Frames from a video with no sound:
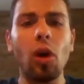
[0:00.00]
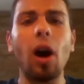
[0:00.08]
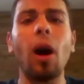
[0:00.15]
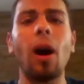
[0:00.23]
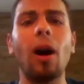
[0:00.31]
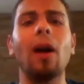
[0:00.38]

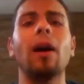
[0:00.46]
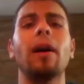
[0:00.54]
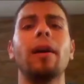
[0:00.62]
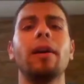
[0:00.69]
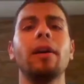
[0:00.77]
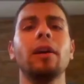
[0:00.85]

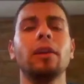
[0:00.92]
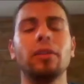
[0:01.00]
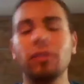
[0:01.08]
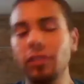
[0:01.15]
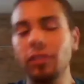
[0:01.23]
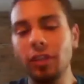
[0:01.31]
You
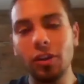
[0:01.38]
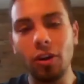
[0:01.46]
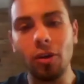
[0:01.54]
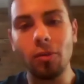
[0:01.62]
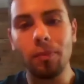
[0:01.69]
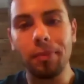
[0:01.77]
are,
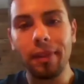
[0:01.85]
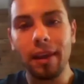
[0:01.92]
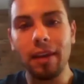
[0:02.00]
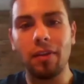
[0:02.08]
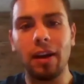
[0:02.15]
you know,